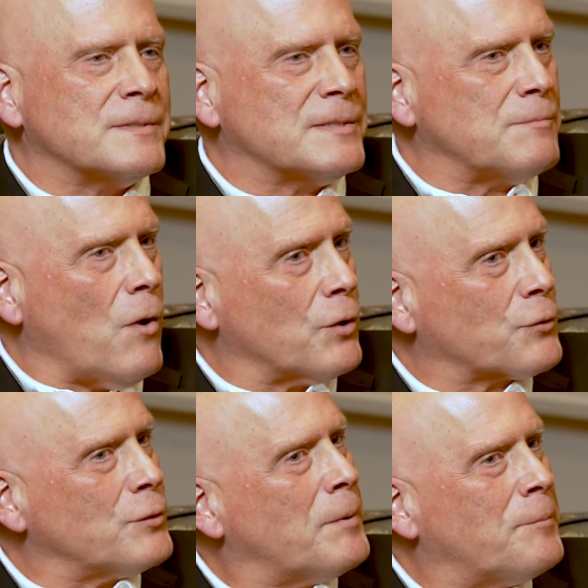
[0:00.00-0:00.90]
Smaller
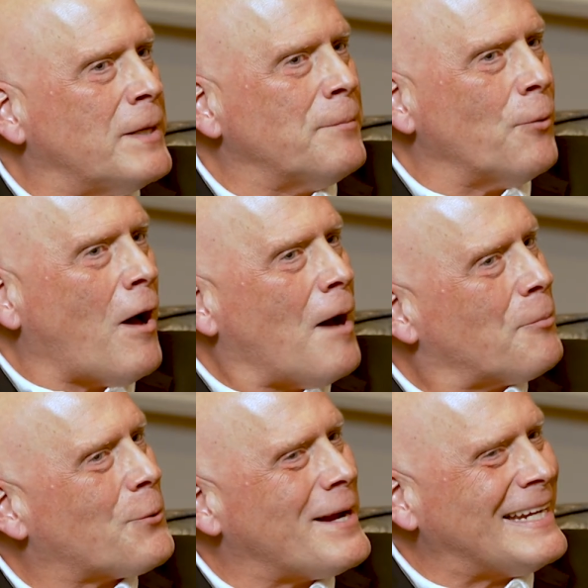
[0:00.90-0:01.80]
group of people
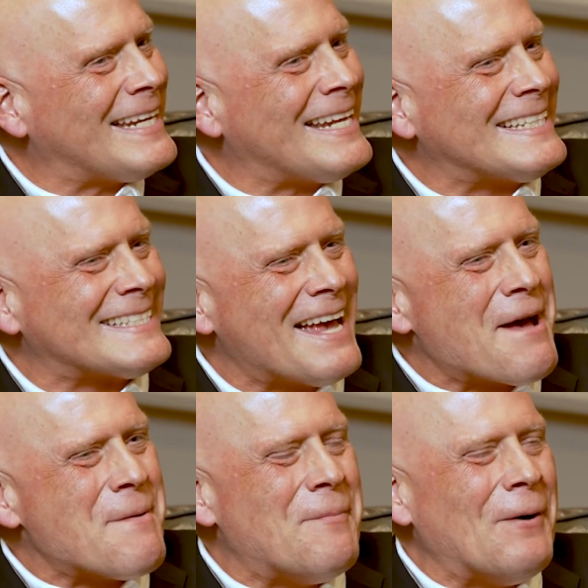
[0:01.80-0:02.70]
operating it,
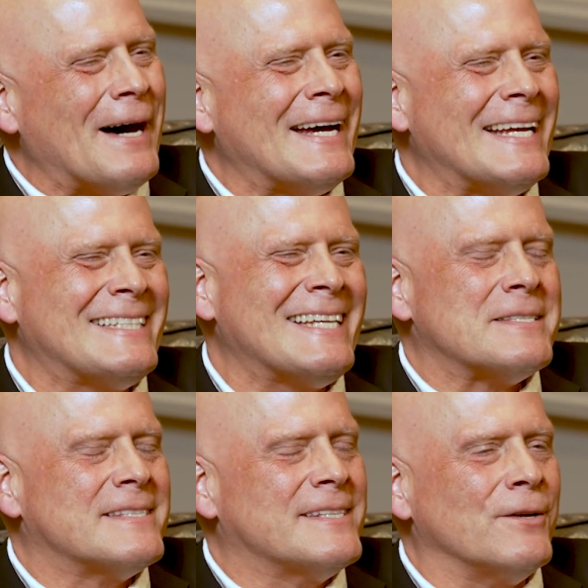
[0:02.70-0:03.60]
but
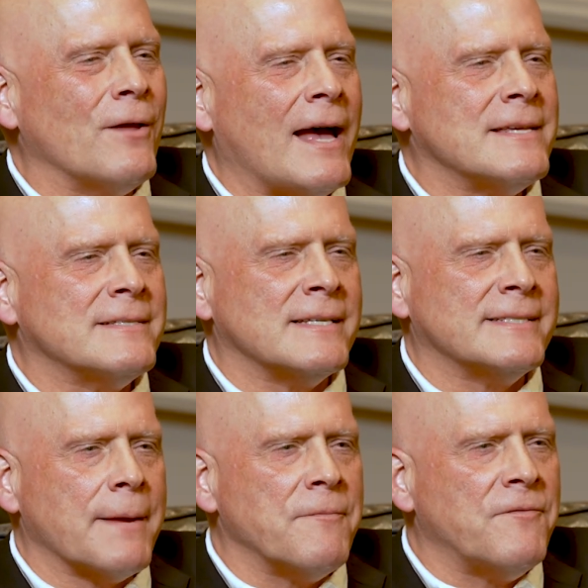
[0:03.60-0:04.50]
it still has the
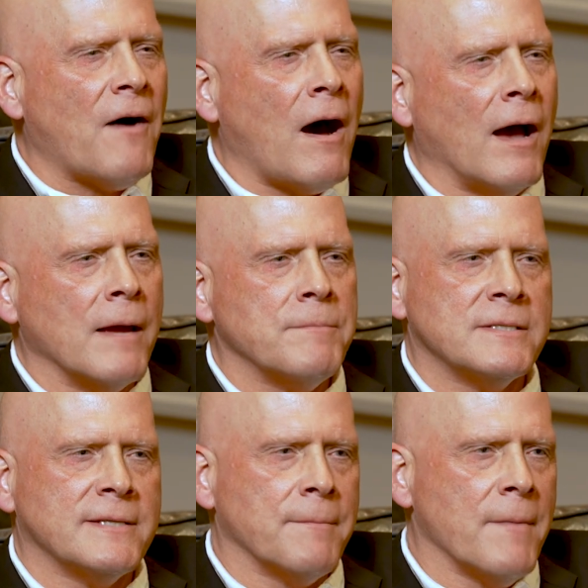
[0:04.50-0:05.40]
same vibe,
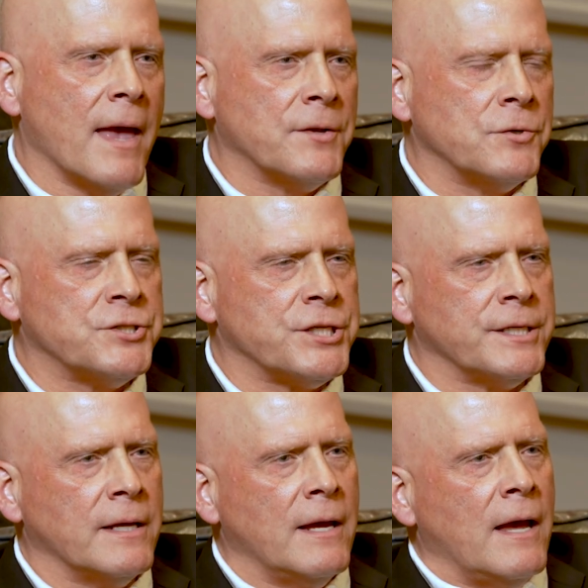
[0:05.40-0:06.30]
the same energy,